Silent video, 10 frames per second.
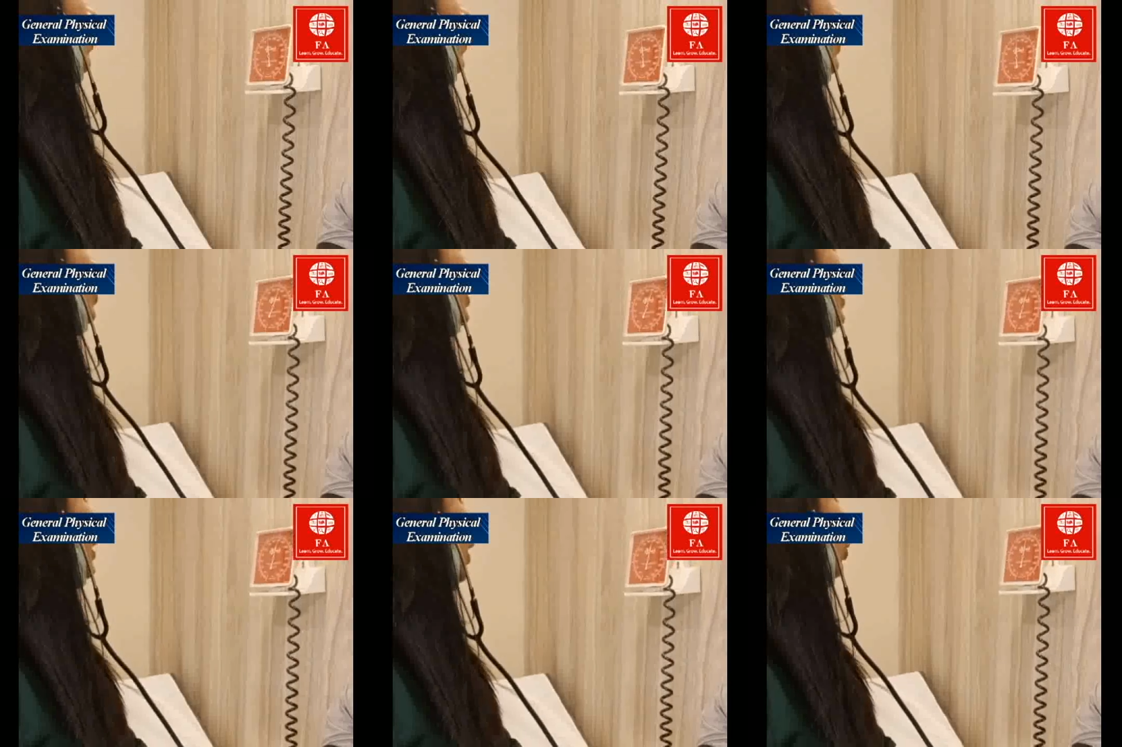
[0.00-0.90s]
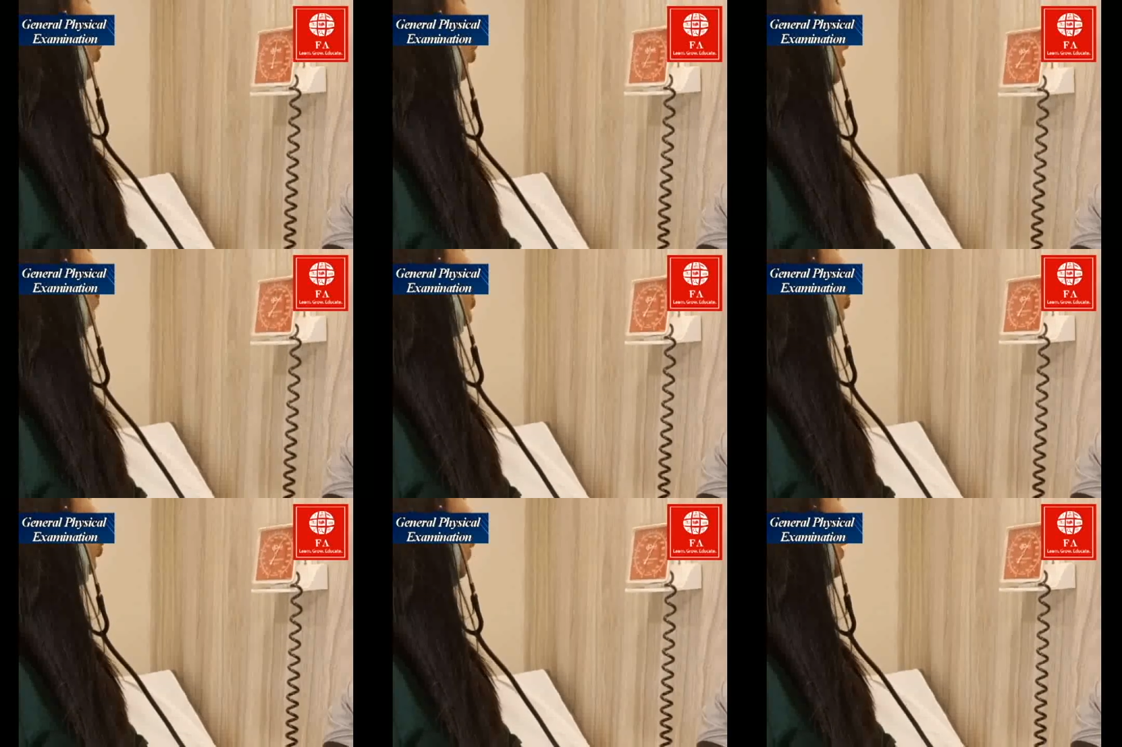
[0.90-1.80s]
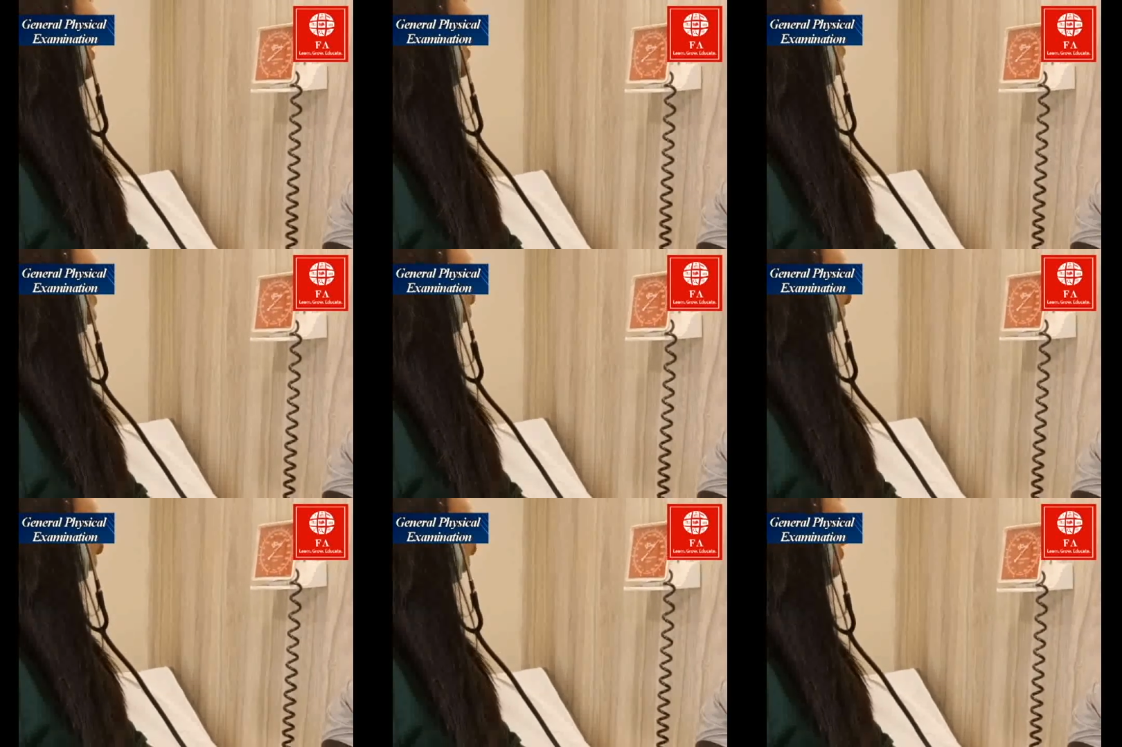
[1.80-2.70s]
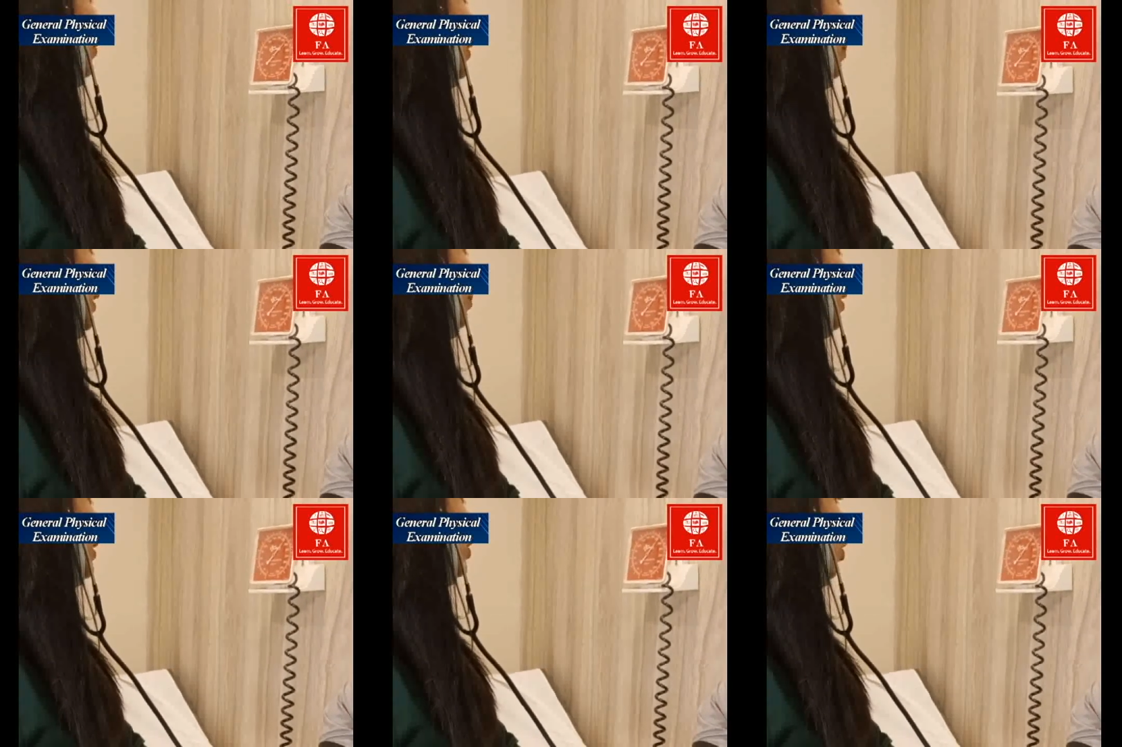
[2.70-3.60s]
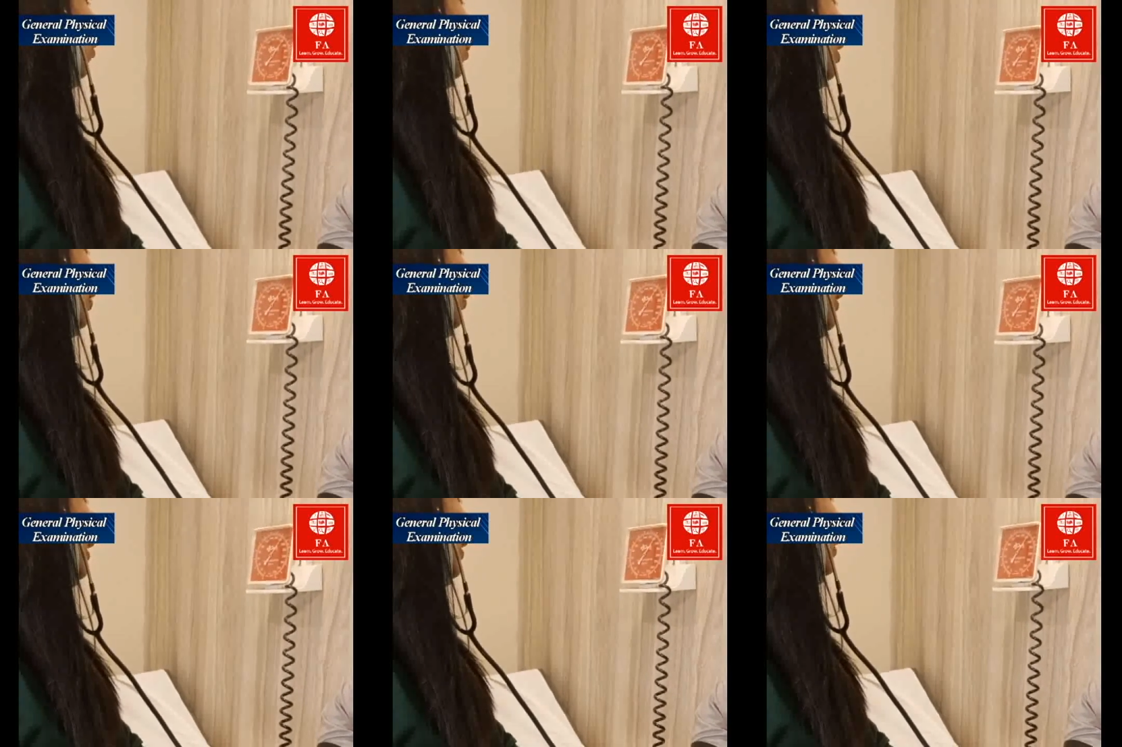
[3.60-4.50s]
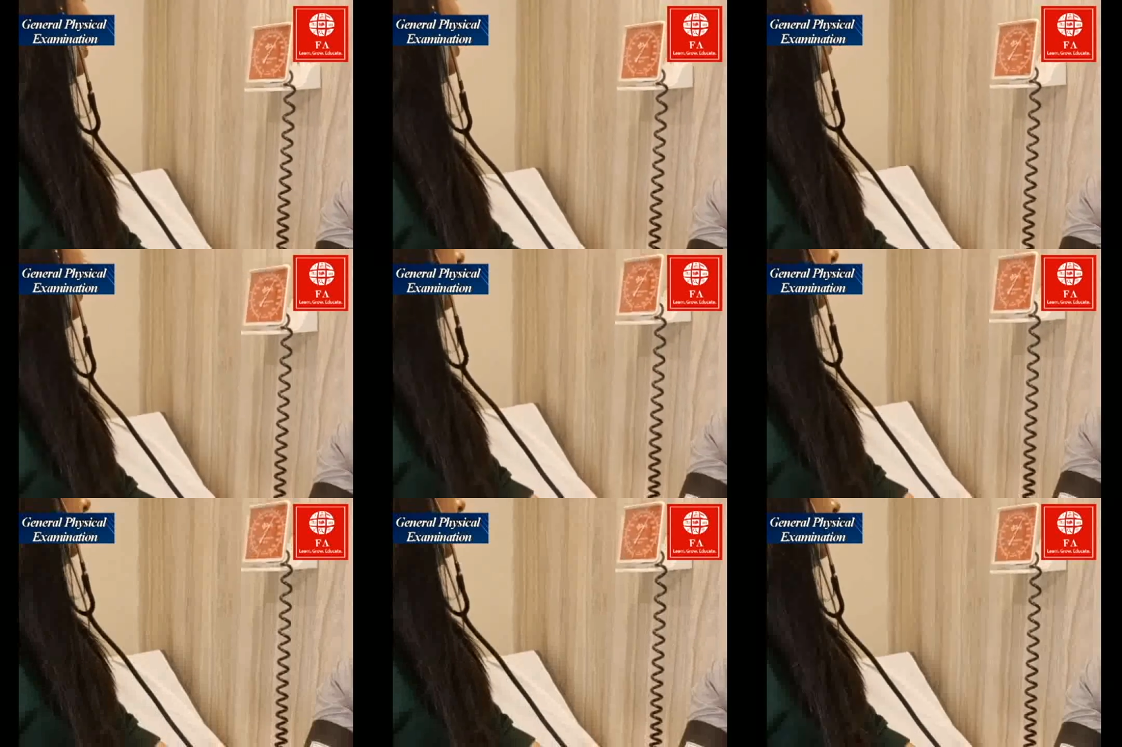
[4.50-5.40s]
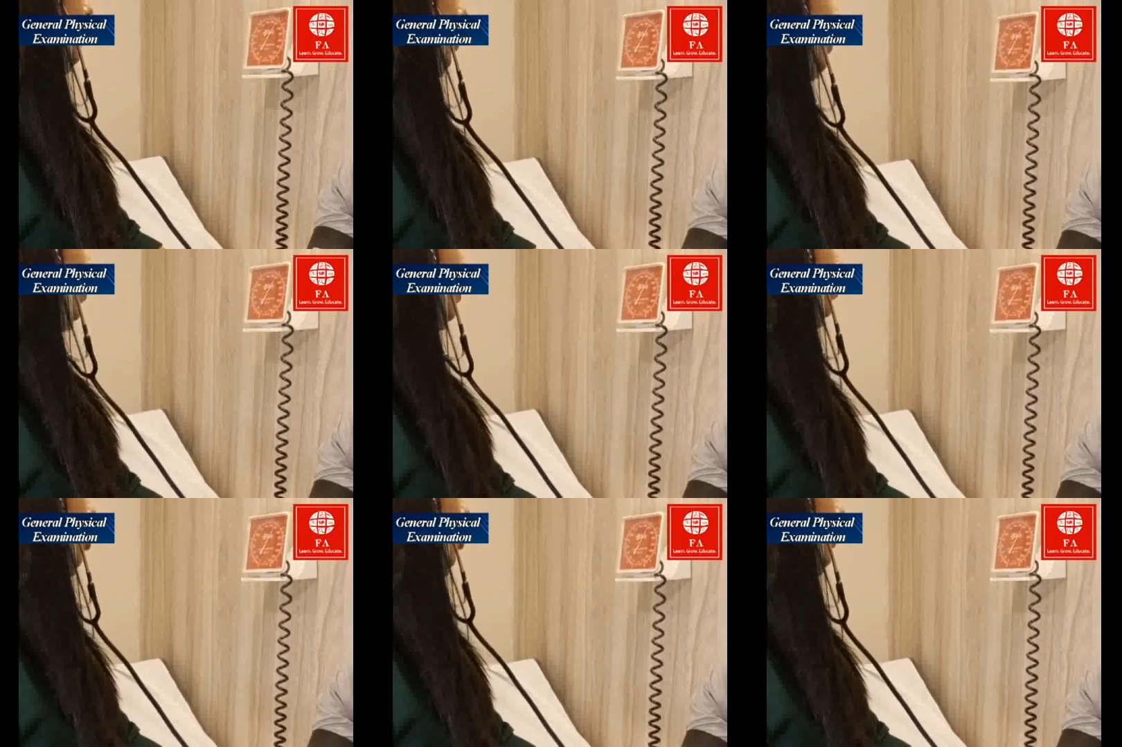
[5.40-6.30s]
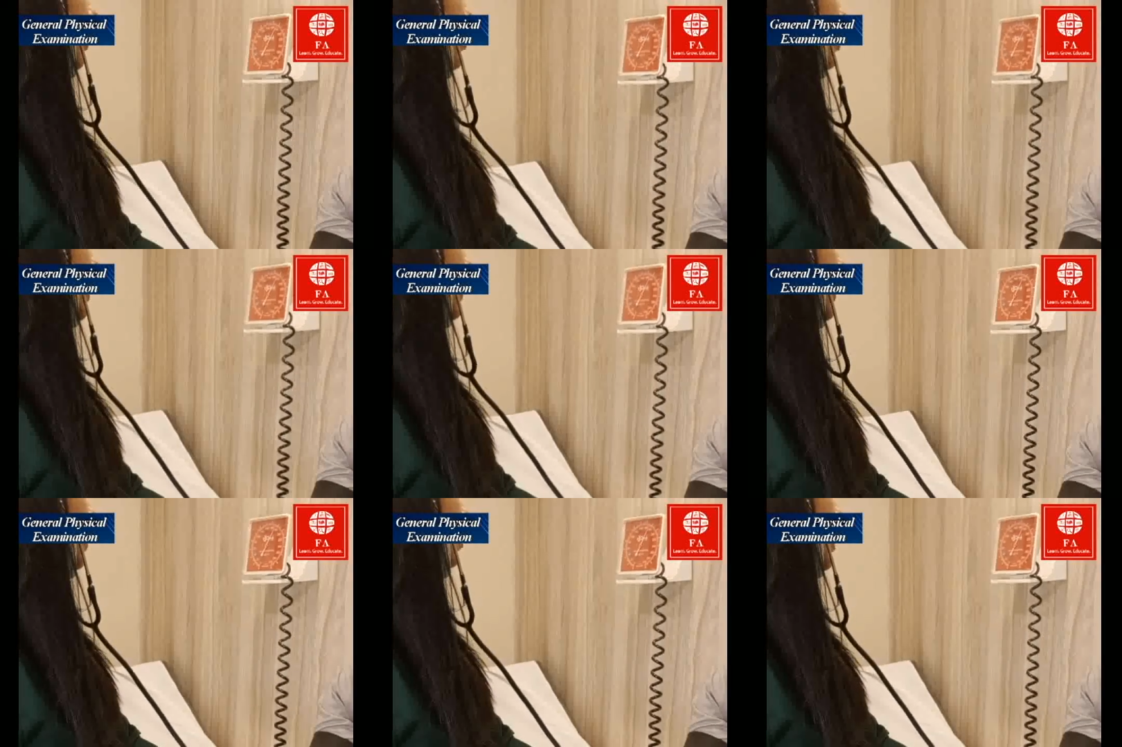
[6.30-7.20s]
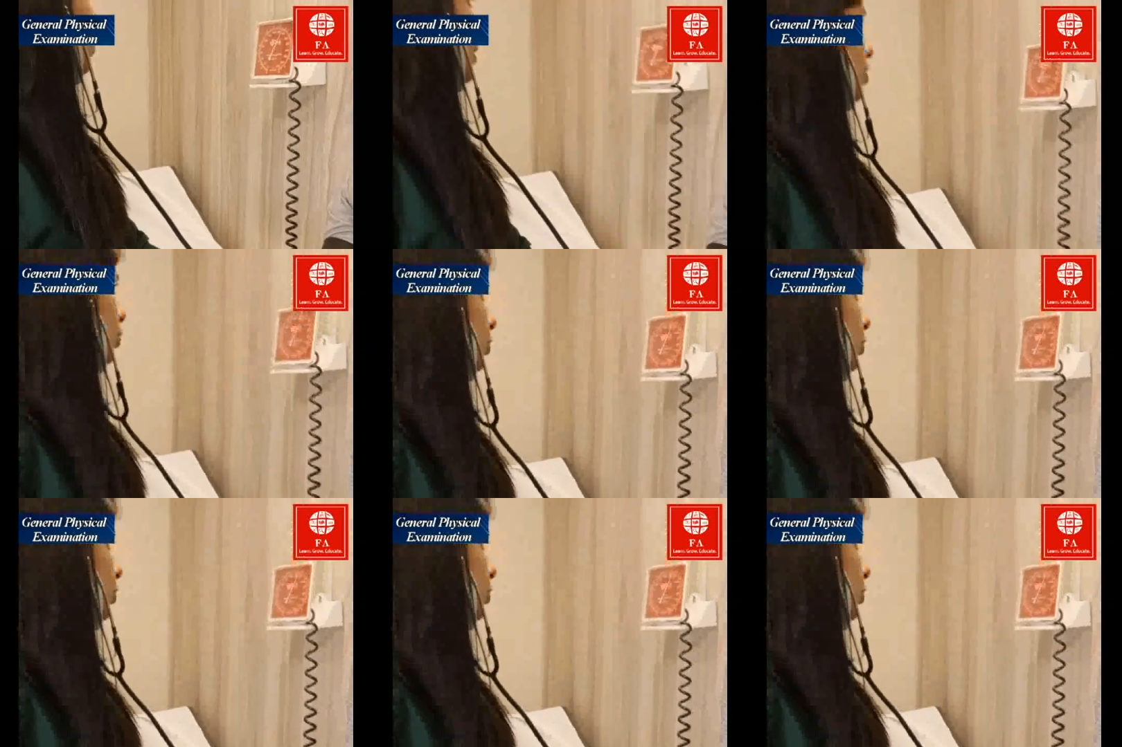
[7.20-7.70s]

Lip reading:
(no speaker visible)